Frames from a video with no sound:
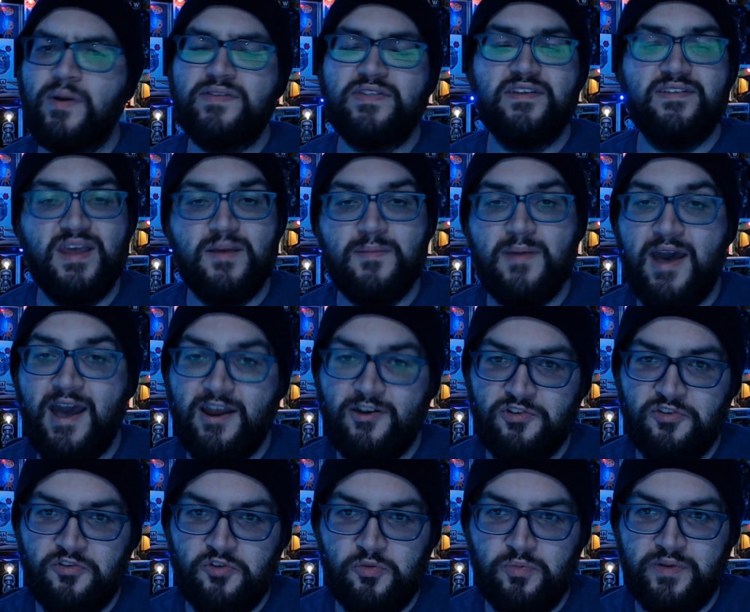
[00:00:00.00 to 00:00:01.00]
the same
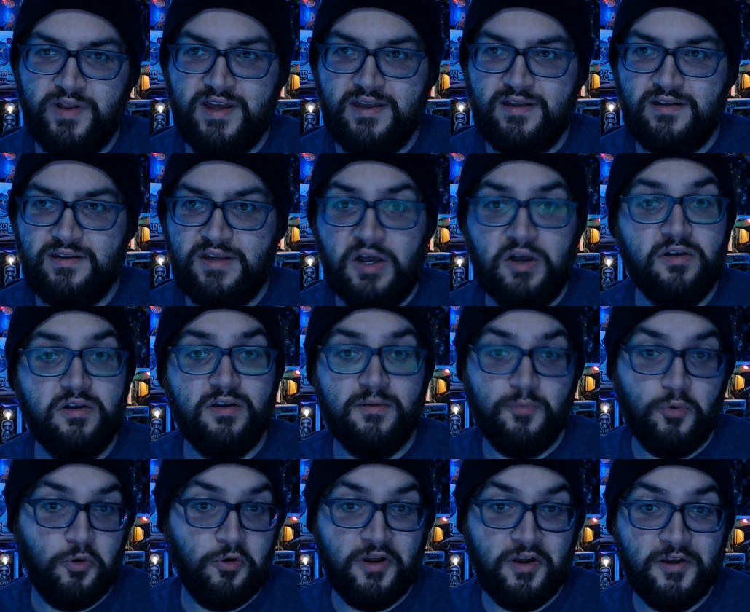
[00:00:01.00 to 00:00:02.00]
actress who played young
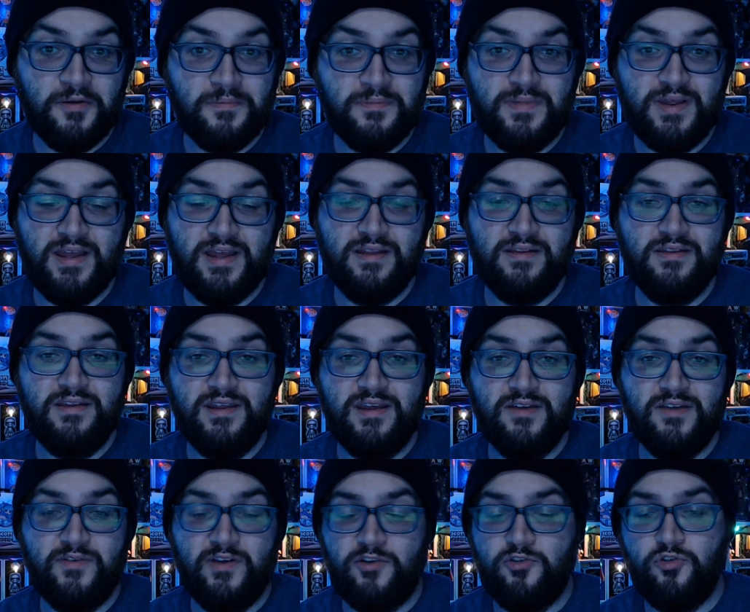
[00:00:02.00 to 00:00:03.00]
Gamora in the
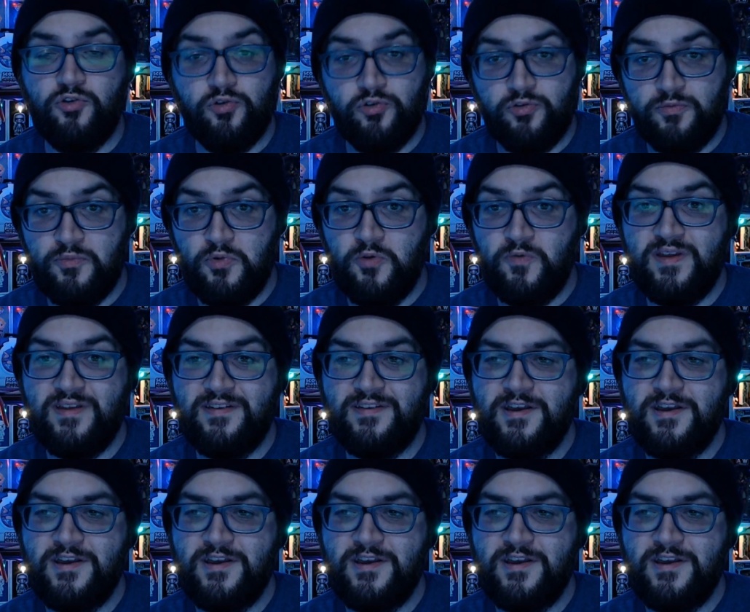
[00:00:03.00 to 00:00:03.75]
Avengers movies